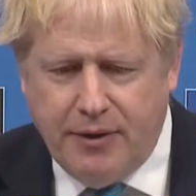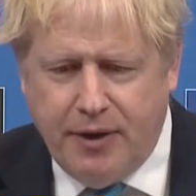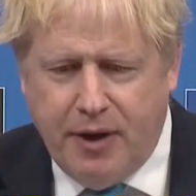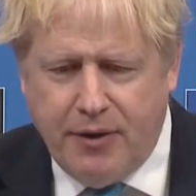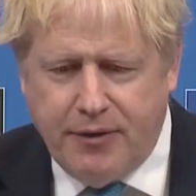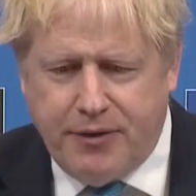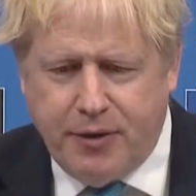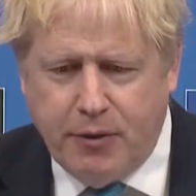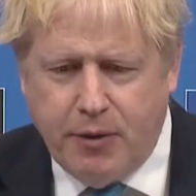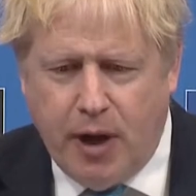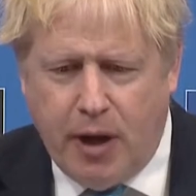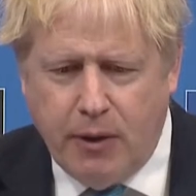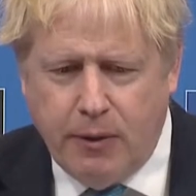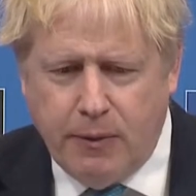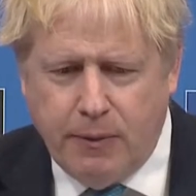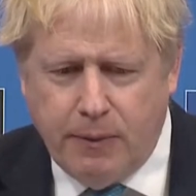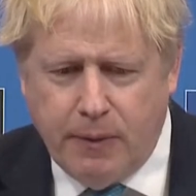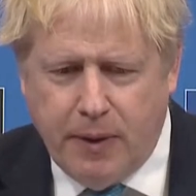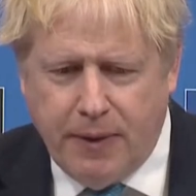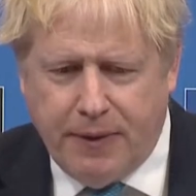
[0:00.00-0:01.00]
as you
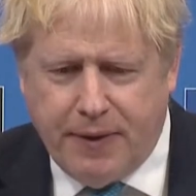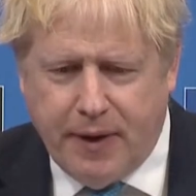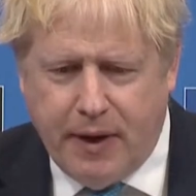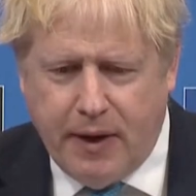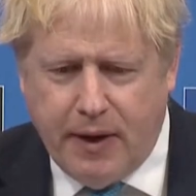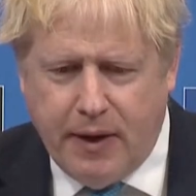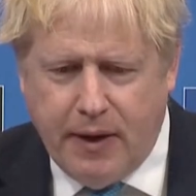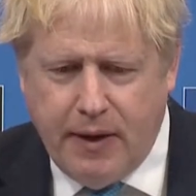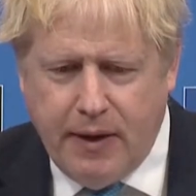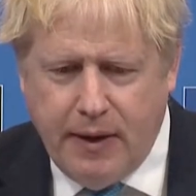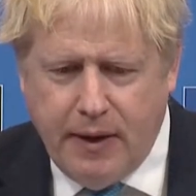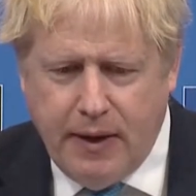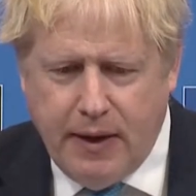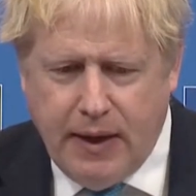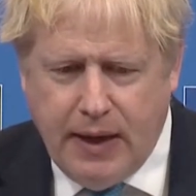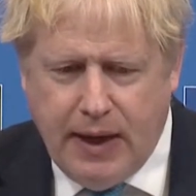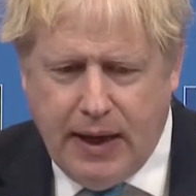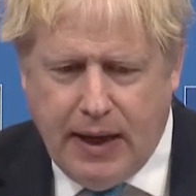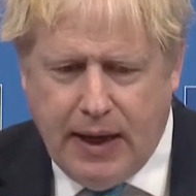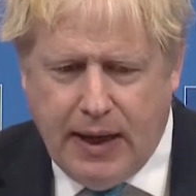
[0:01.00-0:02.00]
know, the
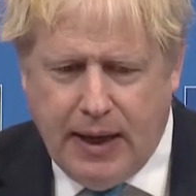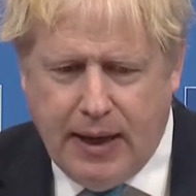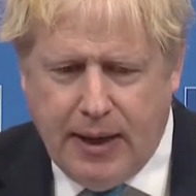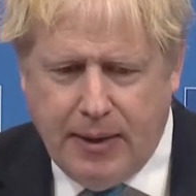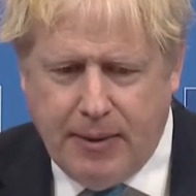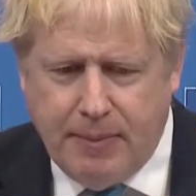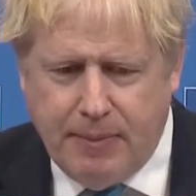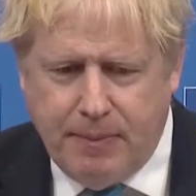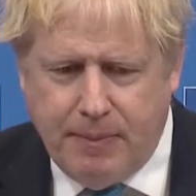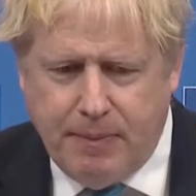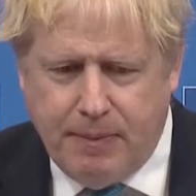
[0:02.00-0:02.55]
uh,